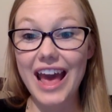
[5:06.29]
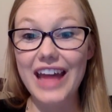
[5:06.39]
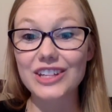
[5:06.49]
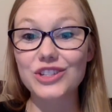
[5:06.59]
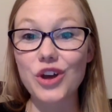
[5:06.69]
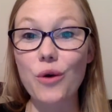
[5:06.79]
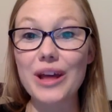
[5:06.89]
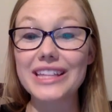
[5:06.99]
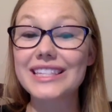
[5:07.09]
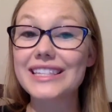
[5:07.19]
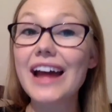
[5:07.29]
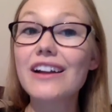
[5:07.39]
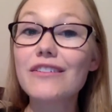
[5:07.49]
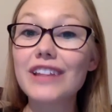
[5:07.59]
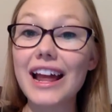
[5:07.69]
And so instead
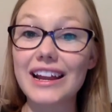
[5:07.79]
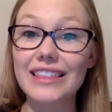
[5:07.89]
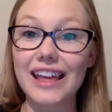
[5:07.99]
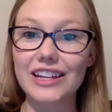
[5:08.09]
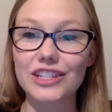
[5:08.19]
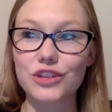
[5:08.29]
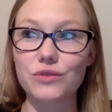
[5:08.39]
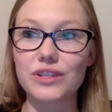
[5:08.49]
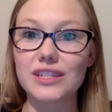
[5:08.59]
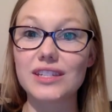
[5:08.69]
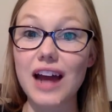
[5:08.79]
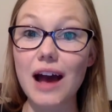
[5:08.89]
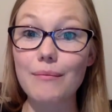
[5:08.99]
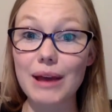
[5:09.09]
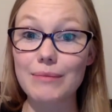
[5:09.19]
of letting that excuse
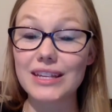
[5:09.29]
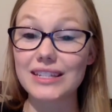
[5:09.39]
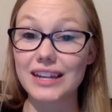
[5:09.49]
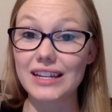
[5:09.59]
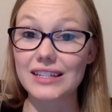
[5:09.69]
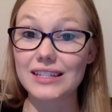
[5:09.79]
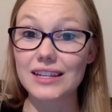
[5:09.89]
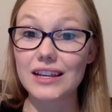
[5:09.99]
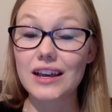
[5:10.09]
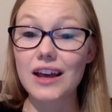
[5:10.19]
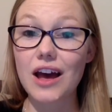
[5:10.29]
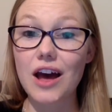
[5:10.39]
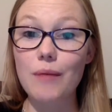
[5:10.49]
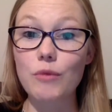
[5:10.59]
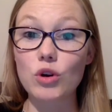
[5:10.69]
stop my business,
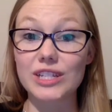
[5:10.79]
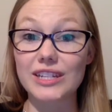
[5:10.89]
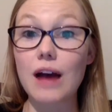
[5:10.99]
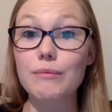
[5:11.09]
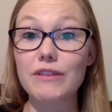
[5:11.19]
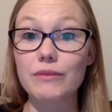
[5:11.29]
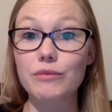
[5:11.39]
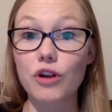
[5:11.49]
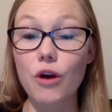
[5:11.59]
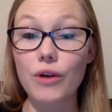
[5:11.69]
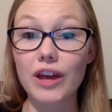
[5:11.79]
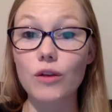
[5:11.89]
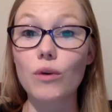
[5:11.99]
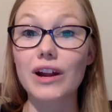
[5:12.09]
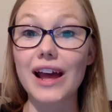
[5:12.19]
or stop me from
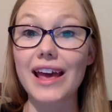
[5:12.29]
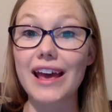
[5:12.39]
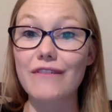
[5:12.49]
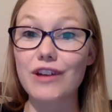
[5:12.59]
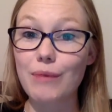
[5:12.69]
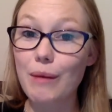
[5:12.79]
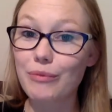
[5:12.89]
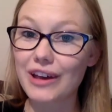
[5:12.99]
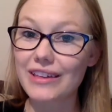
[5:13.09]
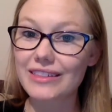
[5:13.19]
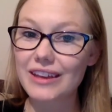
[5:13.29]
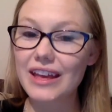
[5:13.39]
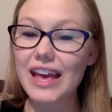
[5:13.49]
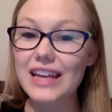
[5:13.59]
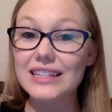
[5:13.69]
growing, what I have come up with
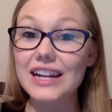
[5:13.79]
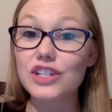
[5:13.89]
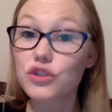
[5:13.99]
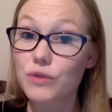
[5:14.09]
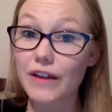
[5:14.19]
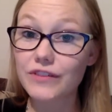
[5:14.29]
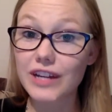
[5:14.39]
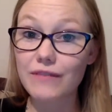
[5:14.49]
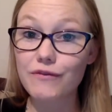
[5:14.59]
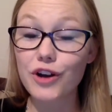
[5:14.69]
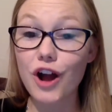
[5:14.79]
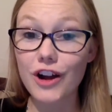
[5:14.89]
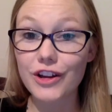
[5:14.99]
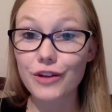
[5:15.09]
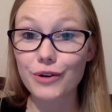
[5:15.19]
is that I do have time for
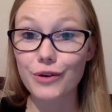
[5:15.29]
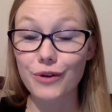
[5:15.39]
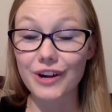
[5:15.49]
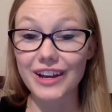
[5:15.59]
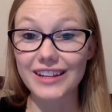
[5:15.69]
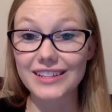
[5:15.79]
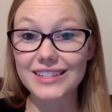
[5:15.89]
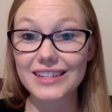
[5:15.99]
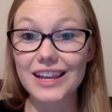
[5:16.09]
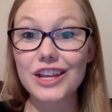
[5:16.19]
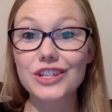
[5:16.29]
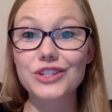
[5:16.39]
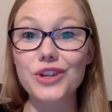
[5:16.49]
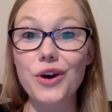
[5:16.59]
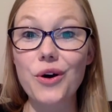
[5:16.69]
audio recordings.
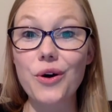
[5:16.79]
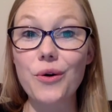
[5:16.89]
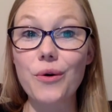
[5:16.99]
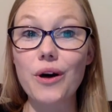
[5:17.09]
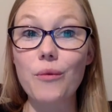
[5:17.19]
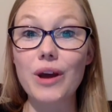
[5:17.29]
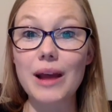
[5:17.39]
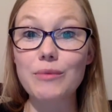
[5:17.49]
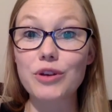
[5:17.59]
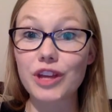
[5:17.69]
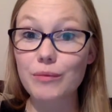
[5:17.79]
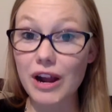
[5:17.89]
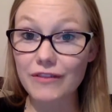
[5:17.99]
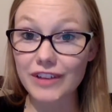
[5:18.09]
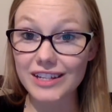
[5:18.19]
So when I'm cooking
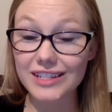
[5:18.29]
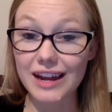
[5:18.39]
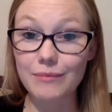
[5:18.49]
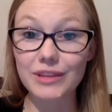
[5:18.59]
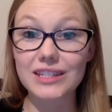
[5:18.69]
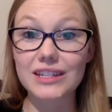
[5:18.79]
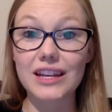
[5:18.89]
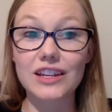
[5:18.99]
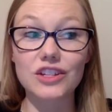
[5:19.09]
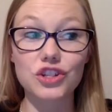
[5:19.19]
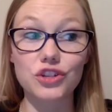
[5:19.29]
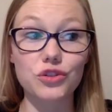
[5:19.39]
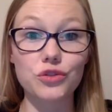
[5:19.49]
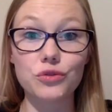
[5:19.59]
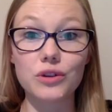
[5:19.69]
breakfast, I'm listening
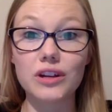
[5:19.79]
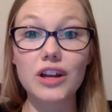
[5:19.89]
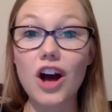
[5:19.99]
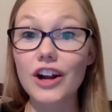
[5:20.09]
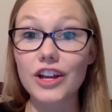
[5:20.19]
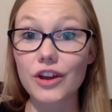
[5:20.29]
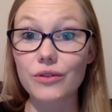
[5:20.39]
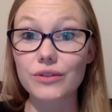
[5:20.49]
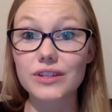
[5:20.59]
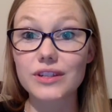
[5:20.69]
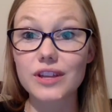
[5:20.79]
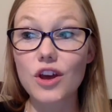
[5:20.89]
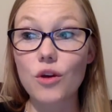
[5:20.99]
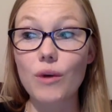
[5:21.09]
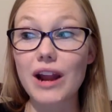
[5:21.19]
to audios.
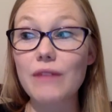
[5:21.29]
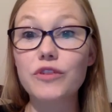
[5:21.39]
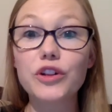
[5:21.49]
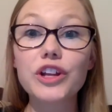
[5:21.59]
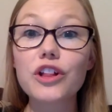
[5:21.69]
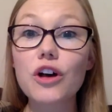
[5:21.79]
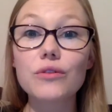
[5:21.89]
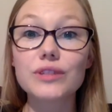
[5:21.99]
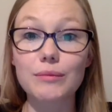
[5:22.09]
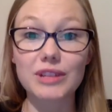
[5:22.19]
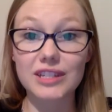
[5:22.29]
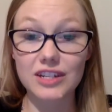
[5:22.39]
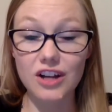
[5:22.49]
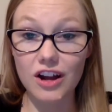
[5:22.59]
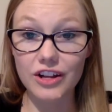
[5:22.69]
When I'm folding clothes, I'm listening
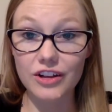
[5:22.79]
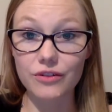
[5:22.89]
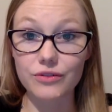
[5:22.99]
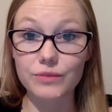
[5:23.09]
to audios.